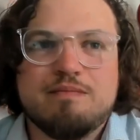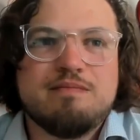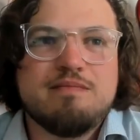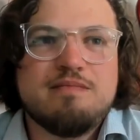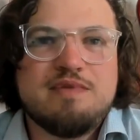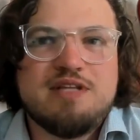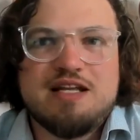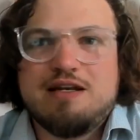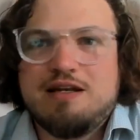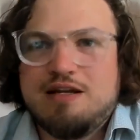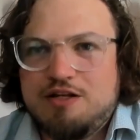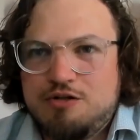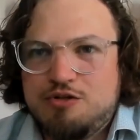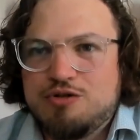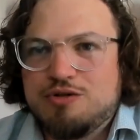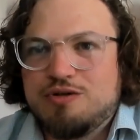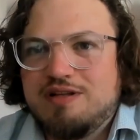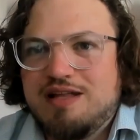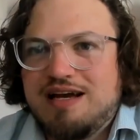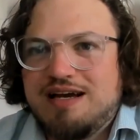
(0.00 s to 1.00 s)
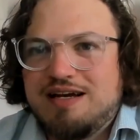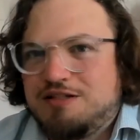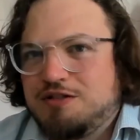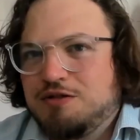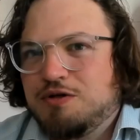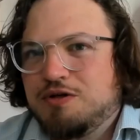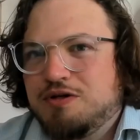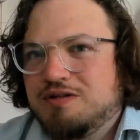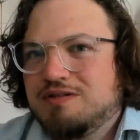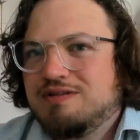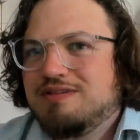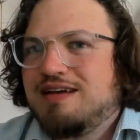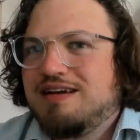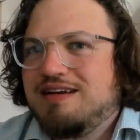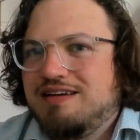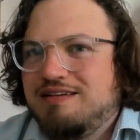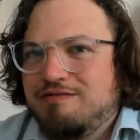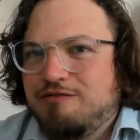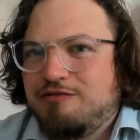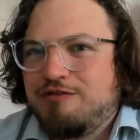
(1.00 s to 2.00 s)
Didn't enjoy that at all. I
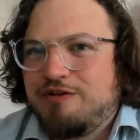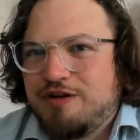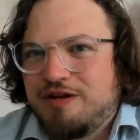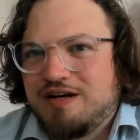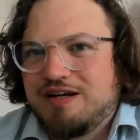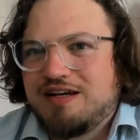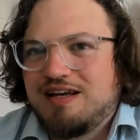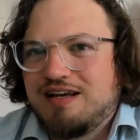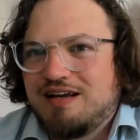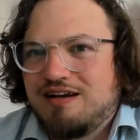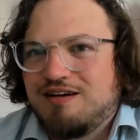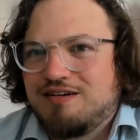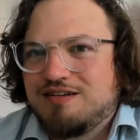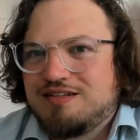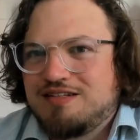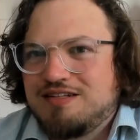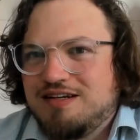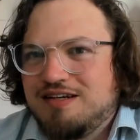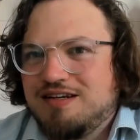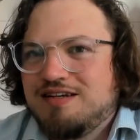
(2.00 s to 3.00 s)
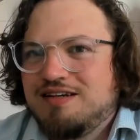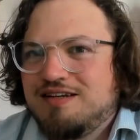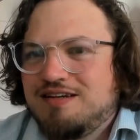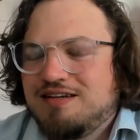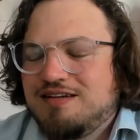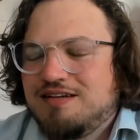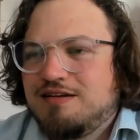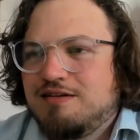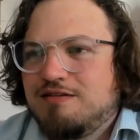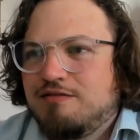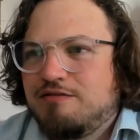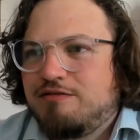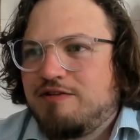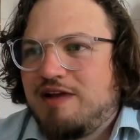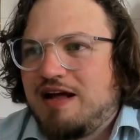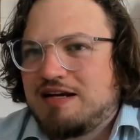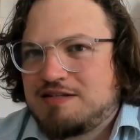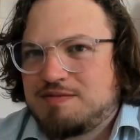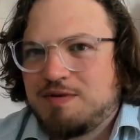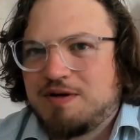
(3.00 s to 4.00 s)
didn't feel like it got to
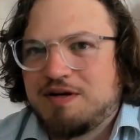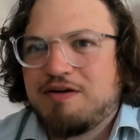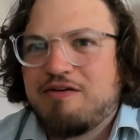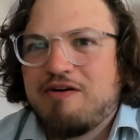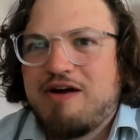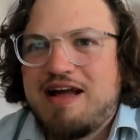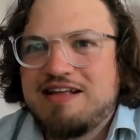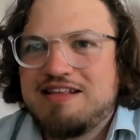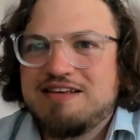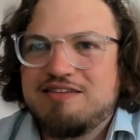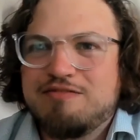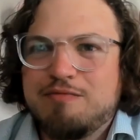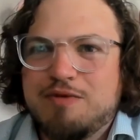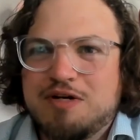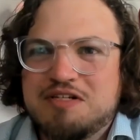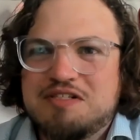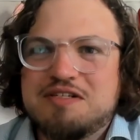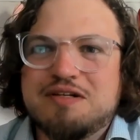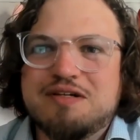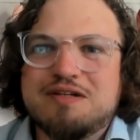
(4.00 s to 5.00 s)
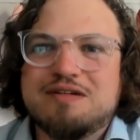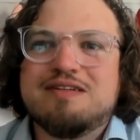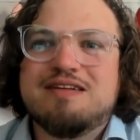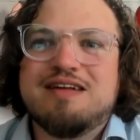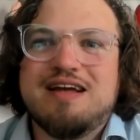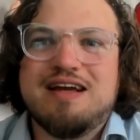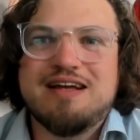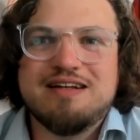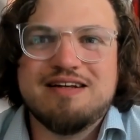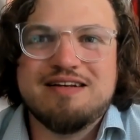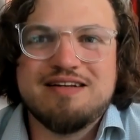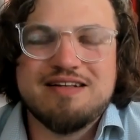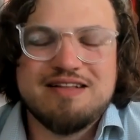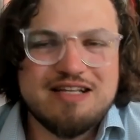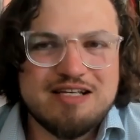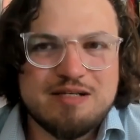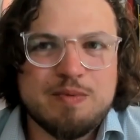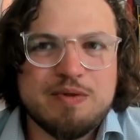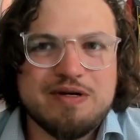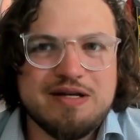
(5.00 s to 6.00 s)
flex my creative muscle. And at
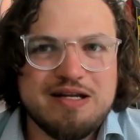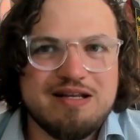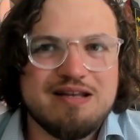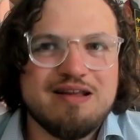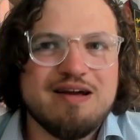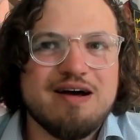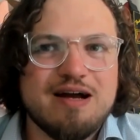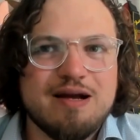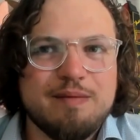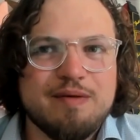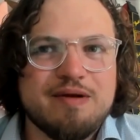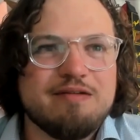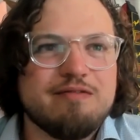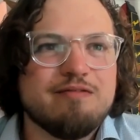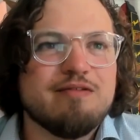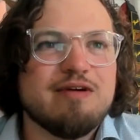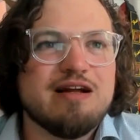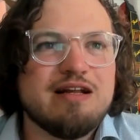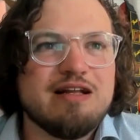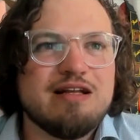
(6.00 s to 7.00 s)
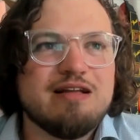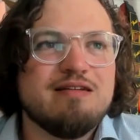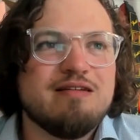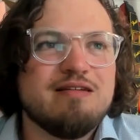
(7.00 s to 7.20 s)
this point in time, I